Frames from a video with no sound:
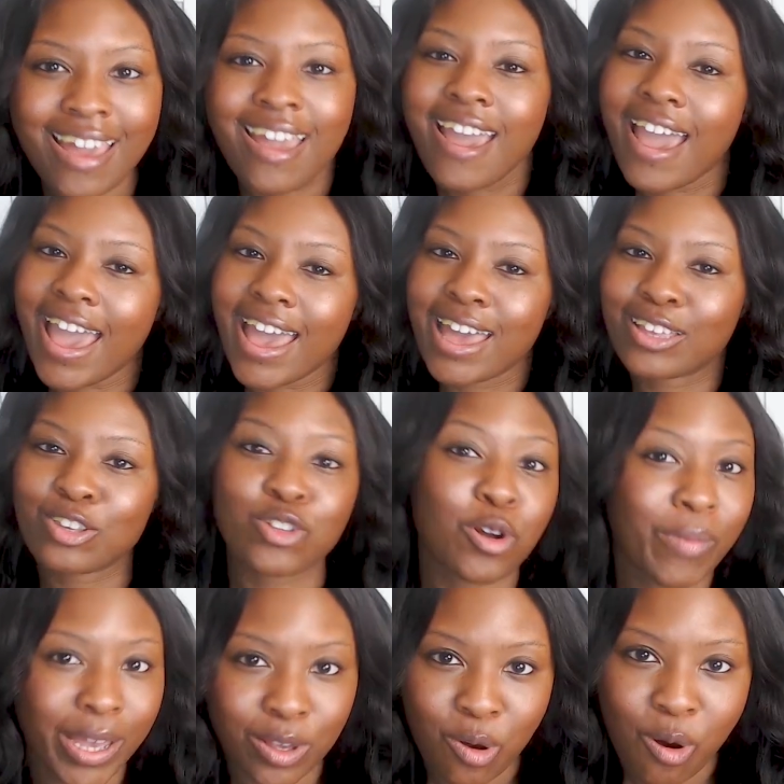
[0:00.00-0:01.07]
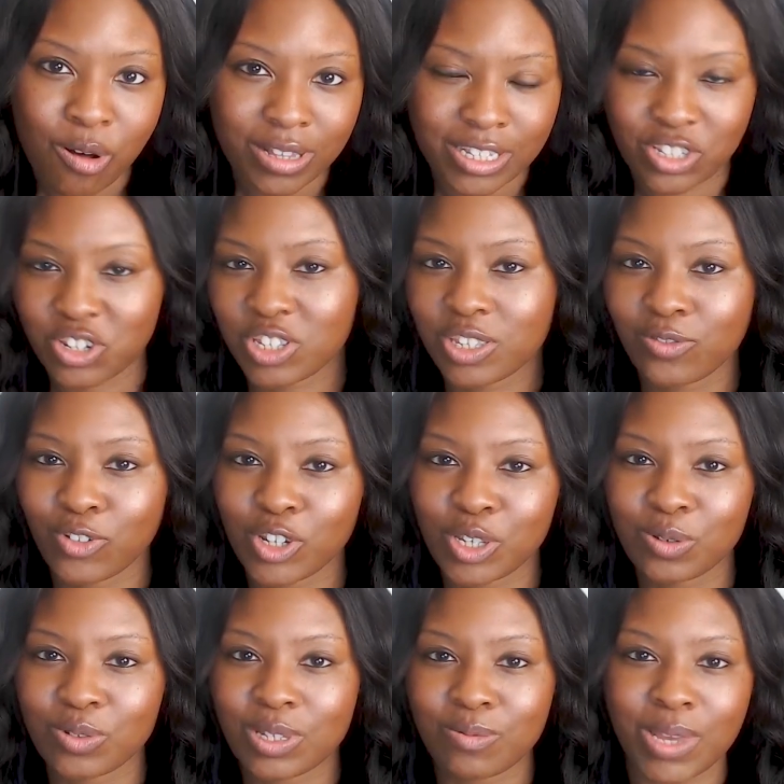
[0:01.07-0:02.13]
And my goal is just for
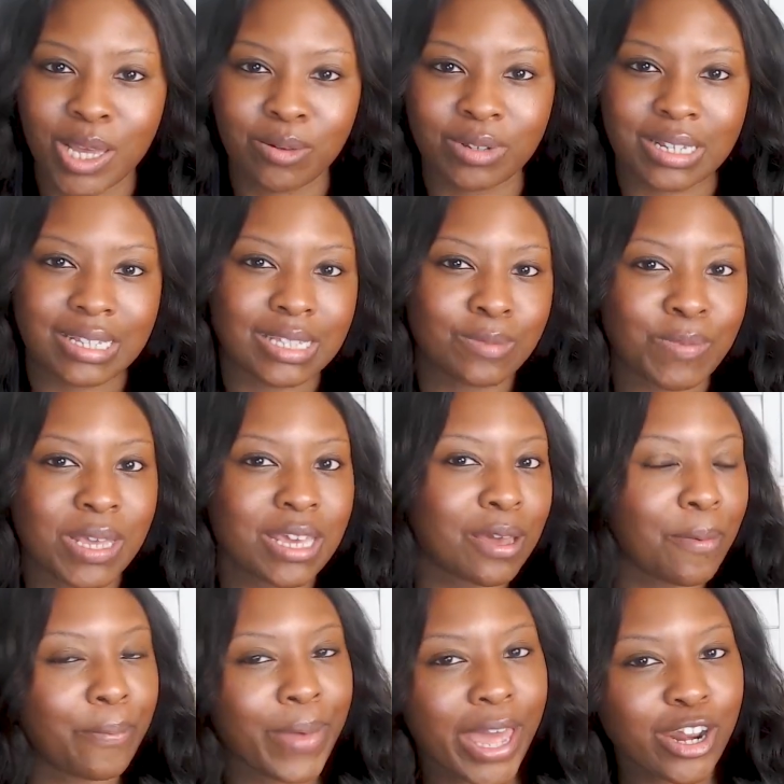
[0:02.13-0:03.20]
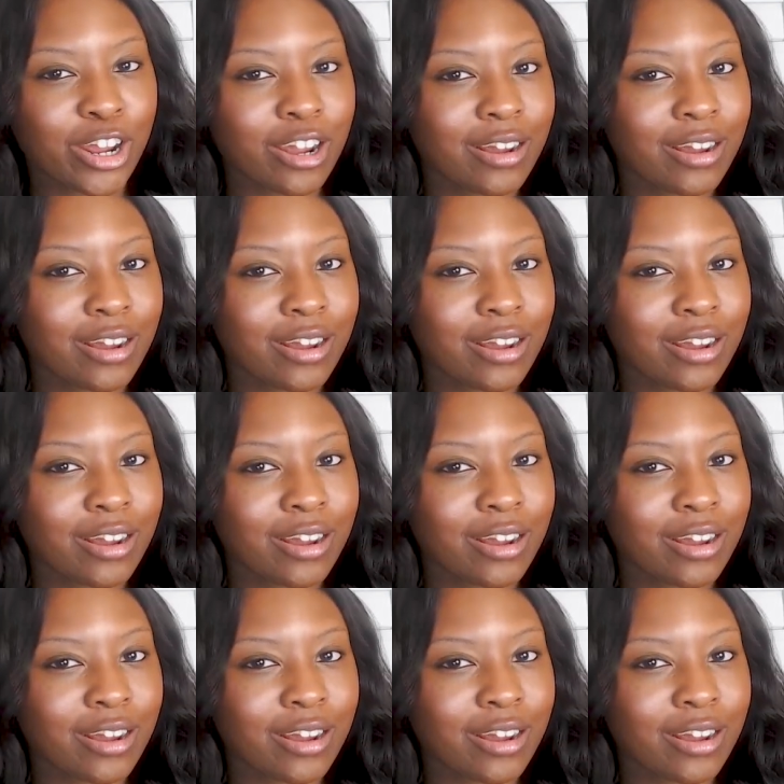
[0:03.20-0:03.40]
you to be able to speak better.